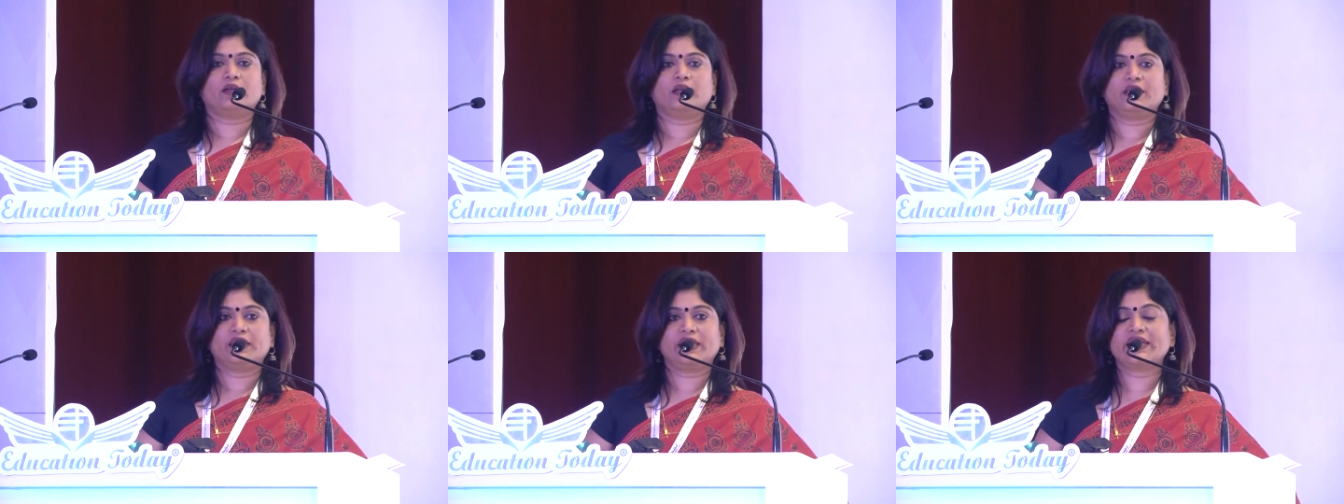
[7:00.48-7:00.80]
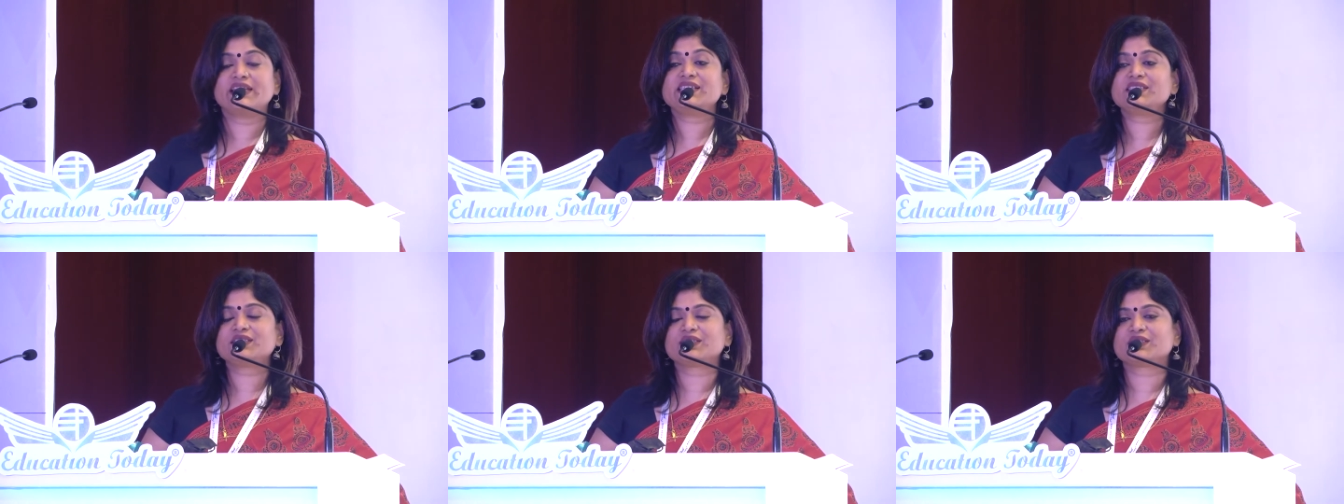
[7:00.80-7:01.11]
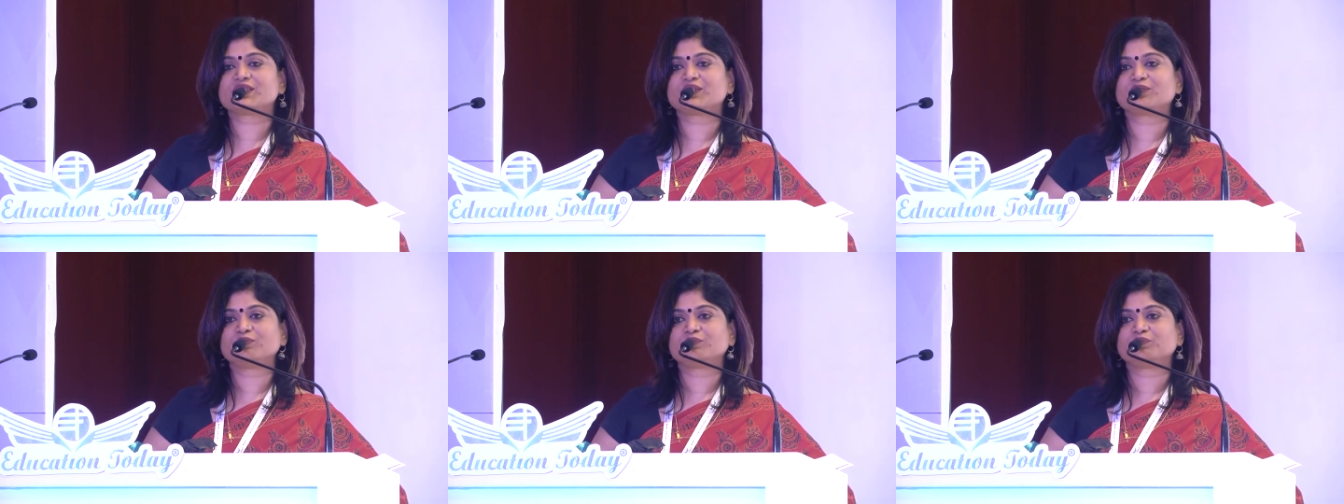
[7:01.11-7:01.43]

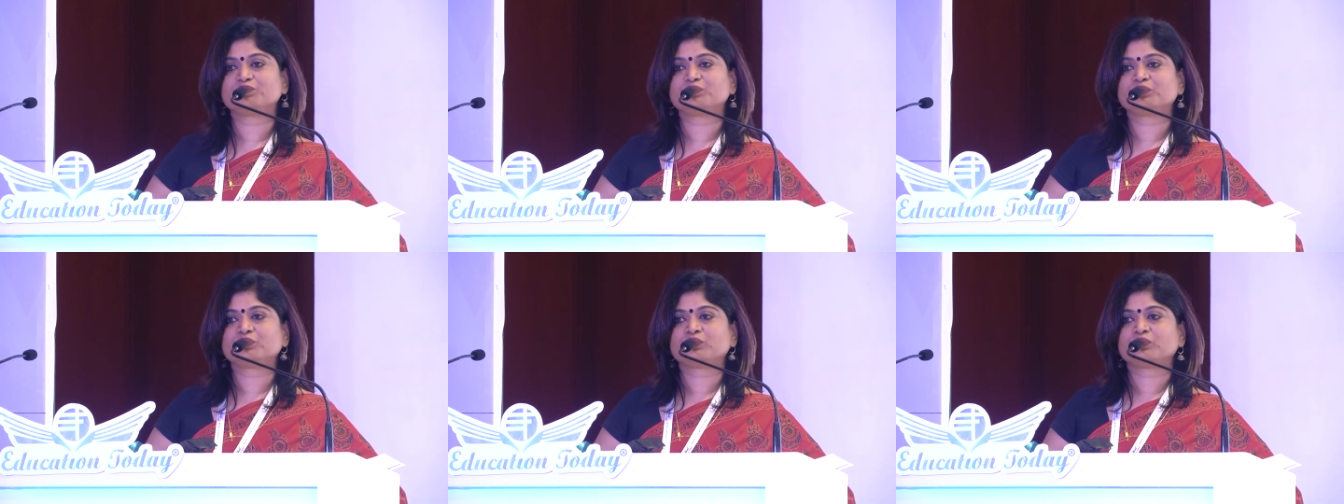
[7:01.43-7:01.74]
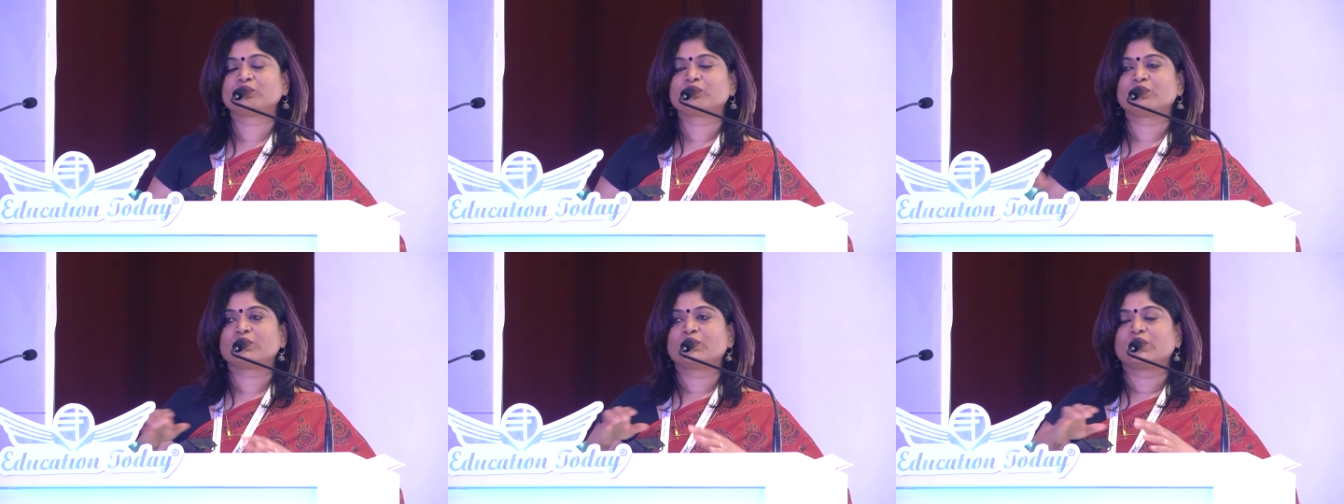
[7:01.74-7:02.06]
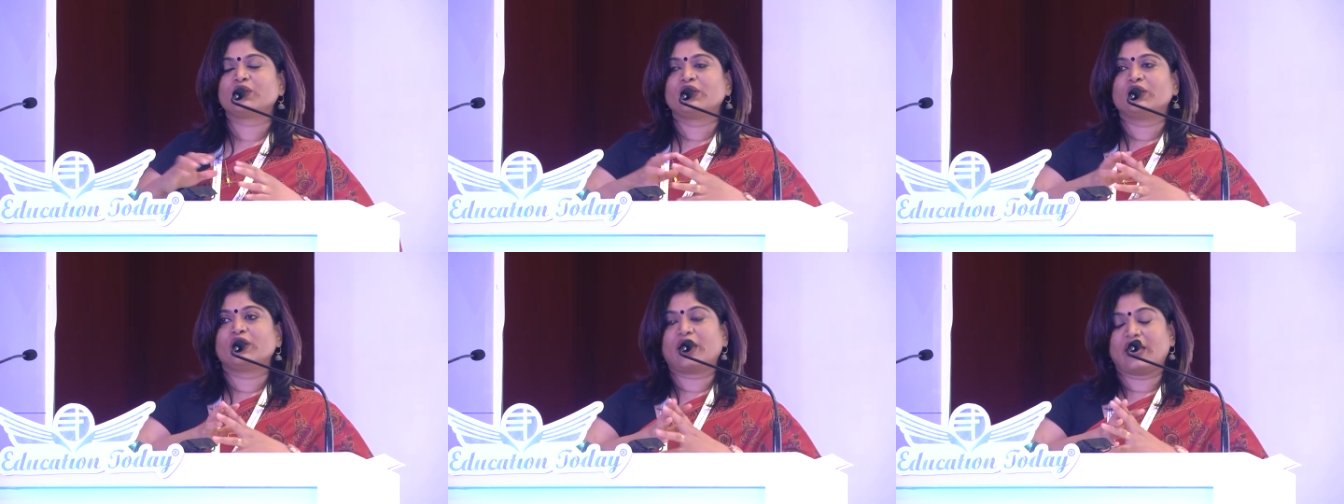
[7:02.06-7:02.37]
Yes,
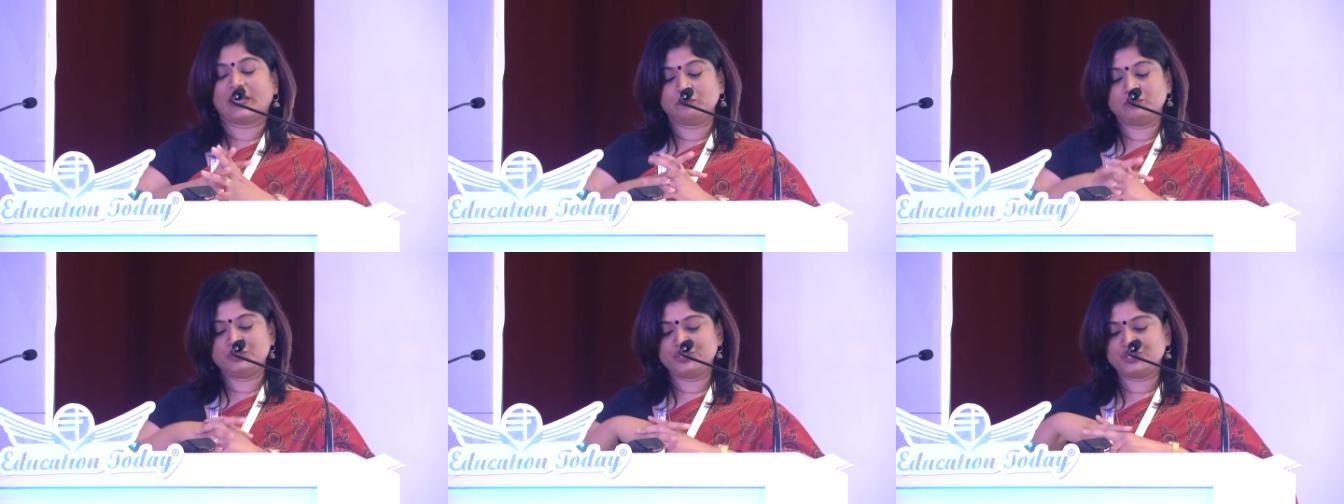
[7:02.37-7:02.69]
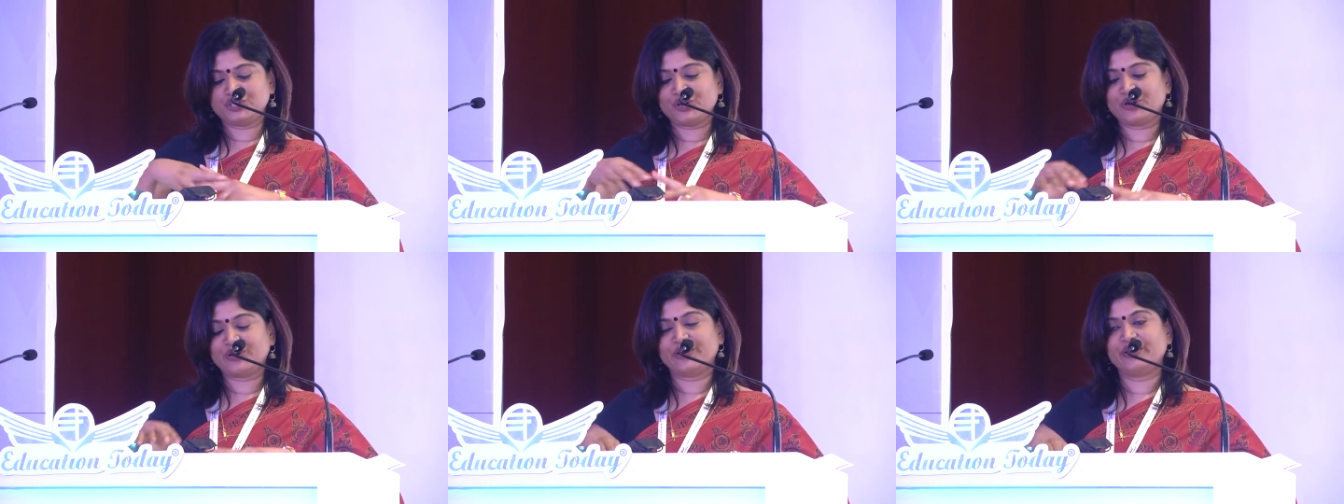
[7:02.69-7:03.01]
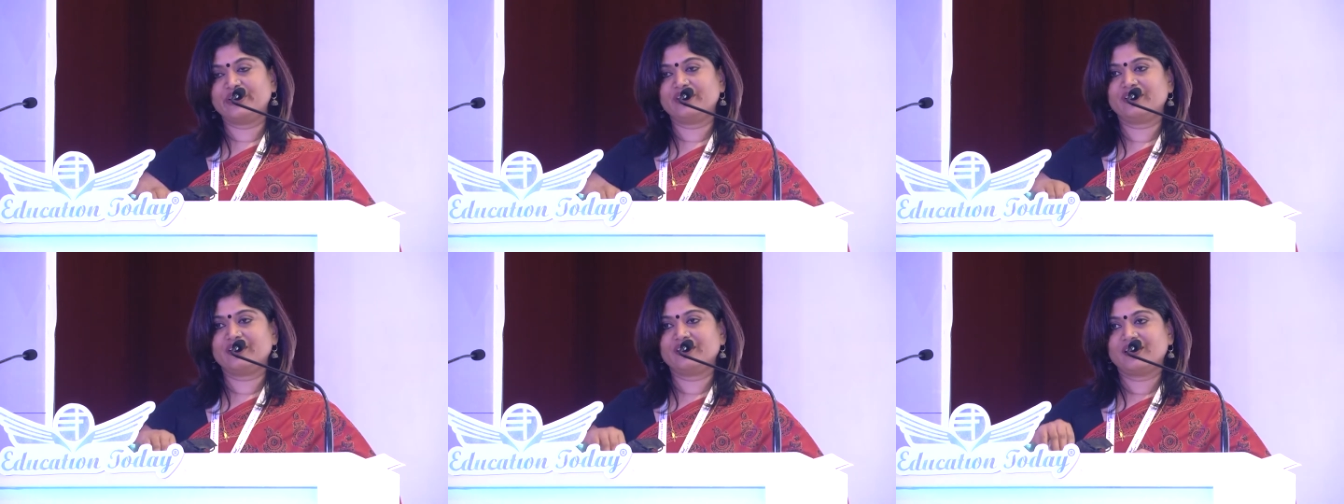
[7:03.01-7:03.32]
I'm
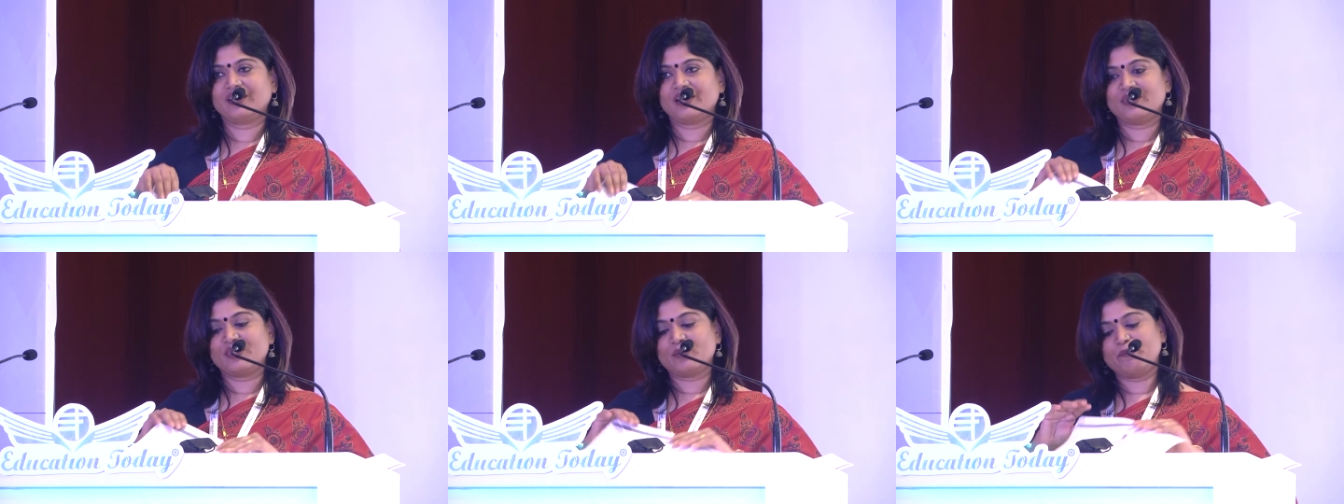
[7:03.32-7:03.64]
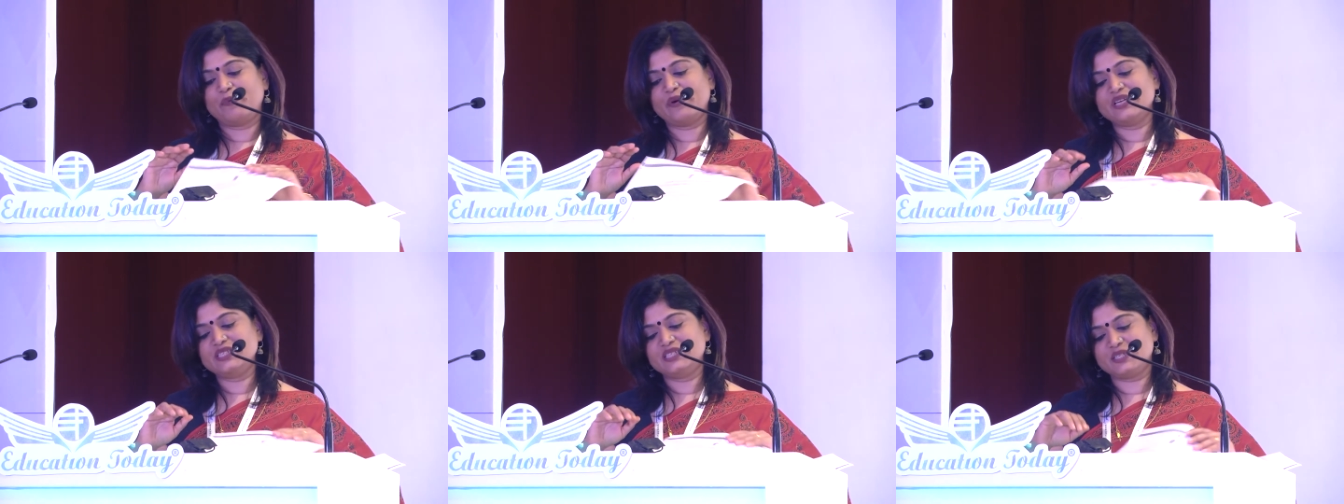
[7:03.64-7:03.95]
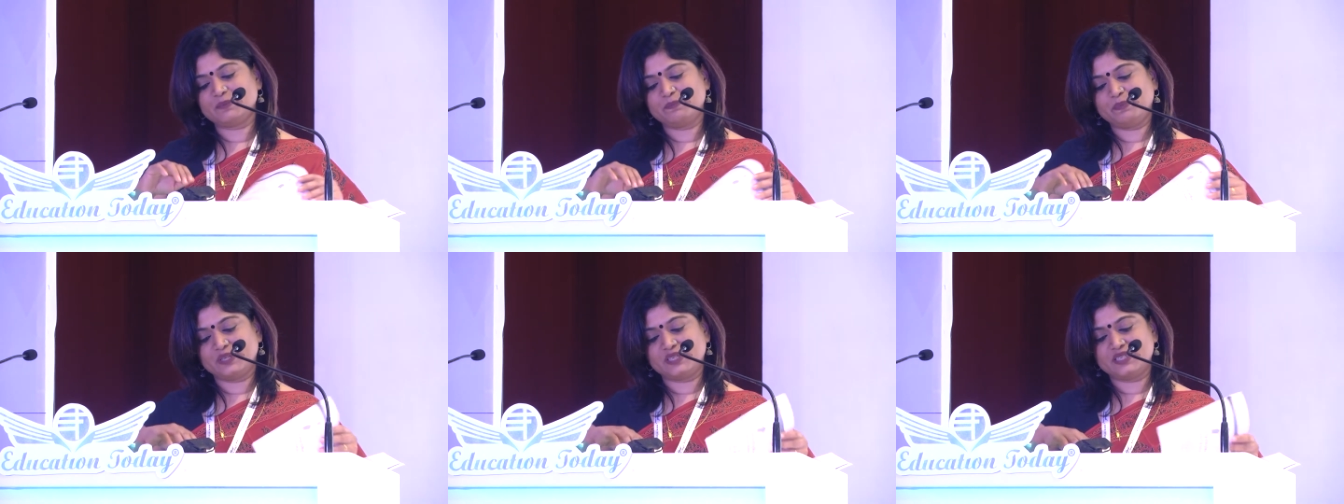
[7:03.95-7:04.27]
sure the
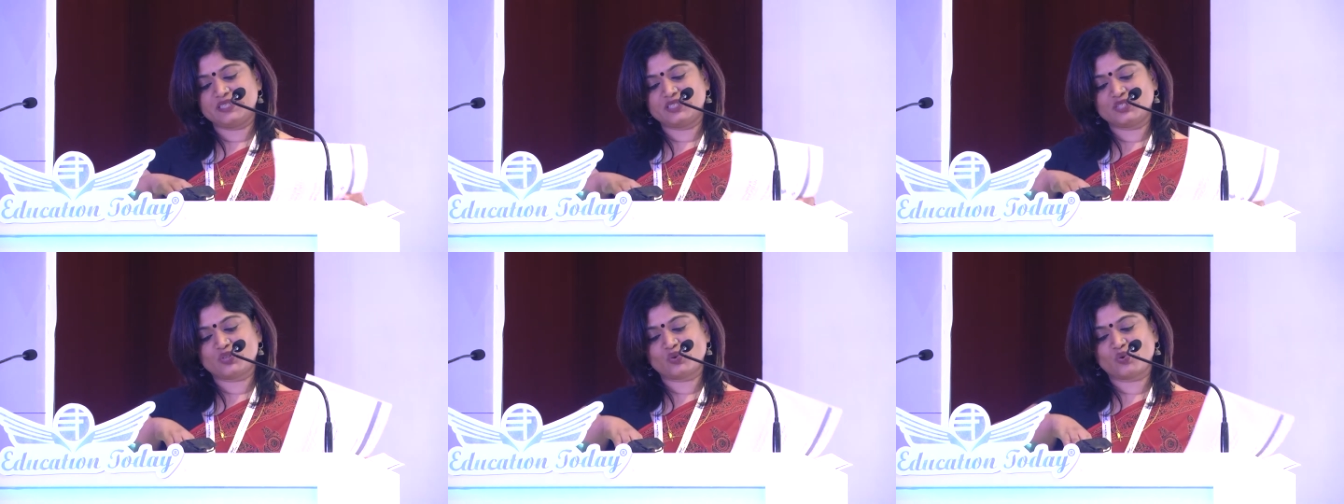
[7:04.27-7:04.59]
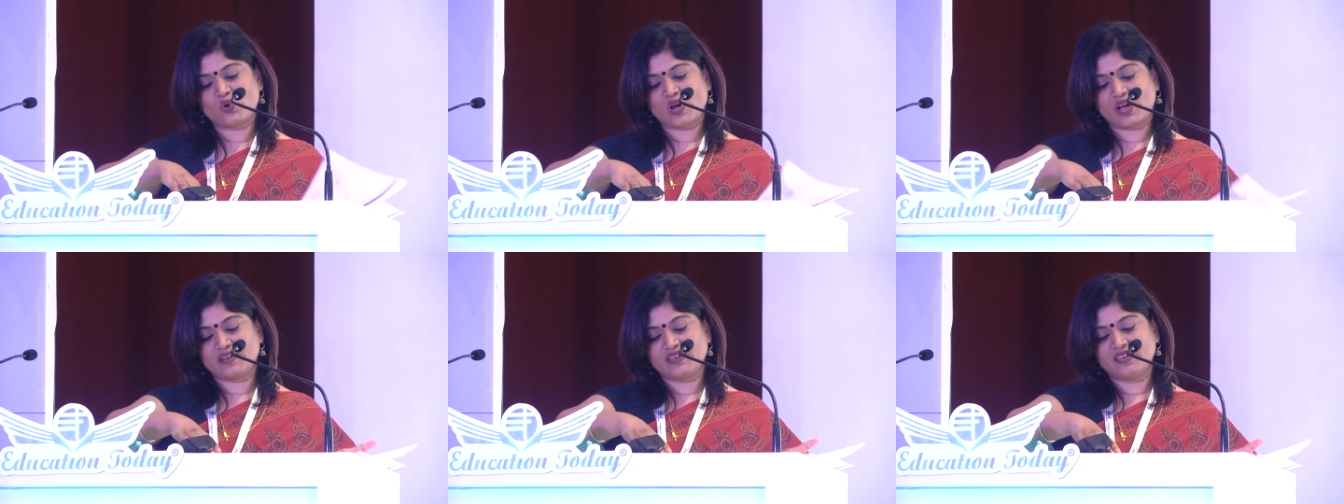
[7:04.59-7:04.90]
principals who are